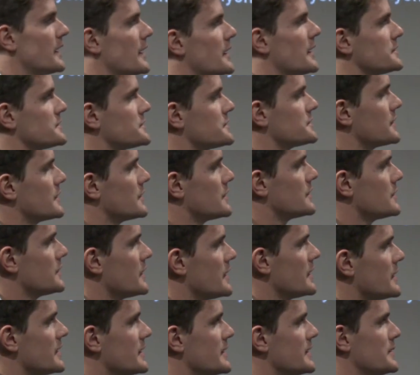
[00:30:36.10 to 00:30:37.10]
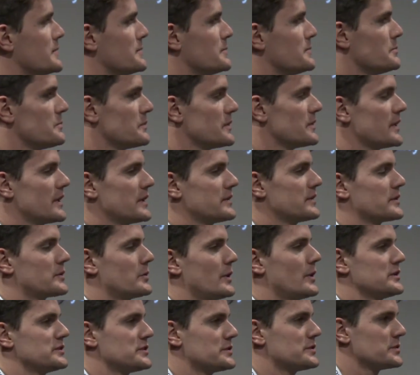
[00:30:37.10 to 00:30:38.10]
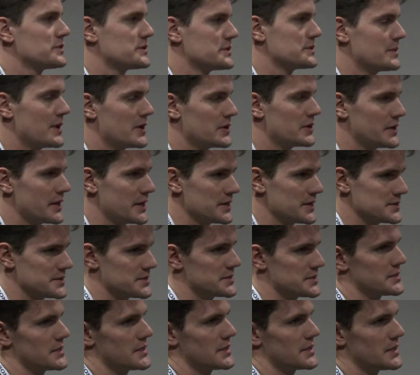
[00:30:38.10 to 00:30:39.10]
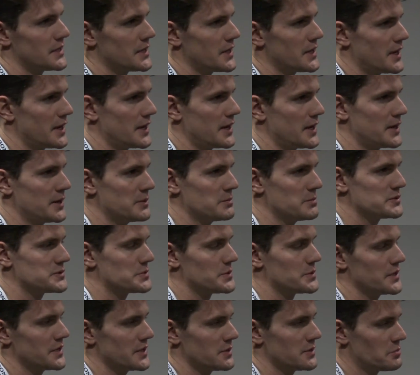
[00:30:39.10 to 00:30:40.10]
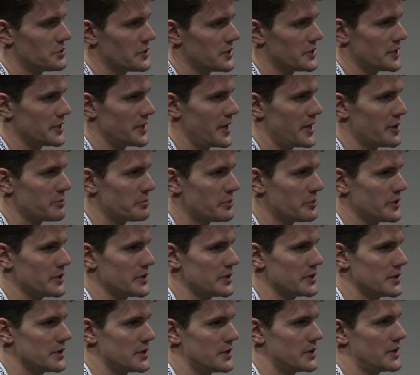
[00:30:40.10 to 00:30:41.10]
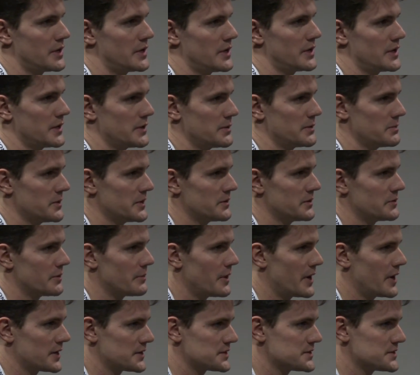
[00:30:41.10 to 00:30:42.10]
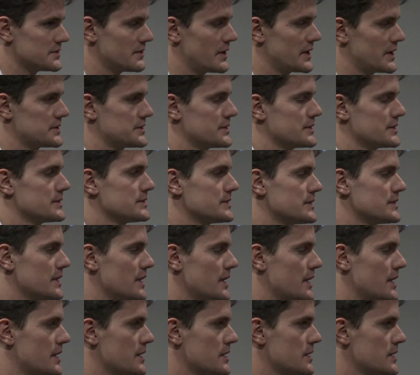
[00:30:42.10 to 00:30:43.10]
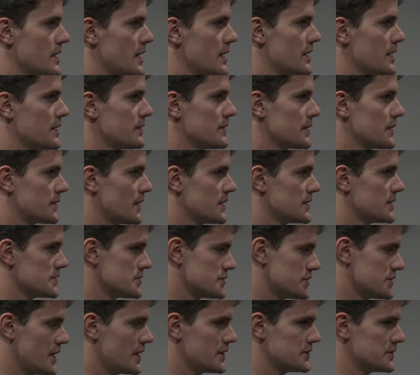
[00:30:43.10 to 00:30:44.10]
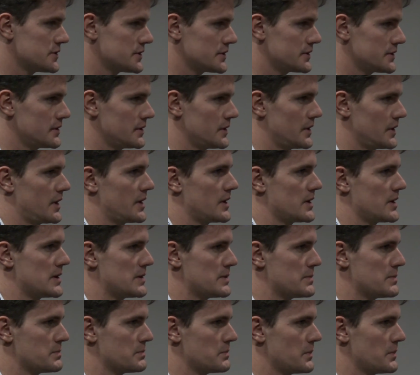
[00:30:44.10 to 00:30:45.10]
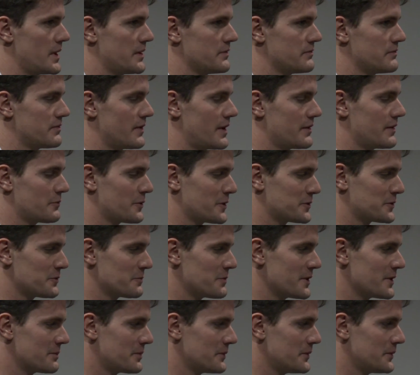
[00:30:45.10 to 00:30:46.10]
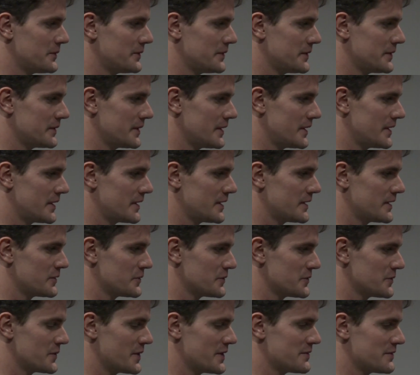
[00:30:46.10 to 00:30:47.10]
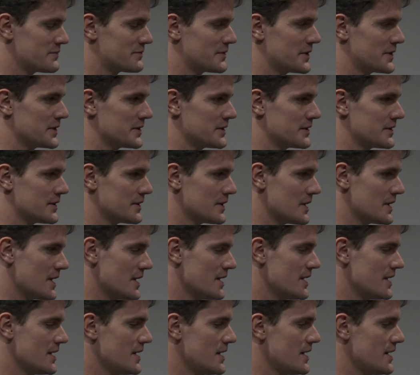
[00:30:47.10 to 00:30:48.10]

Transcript: Yeah, so the question was about latency between input and output in robotics devices. And I think that is challenging. I've worked with people who have written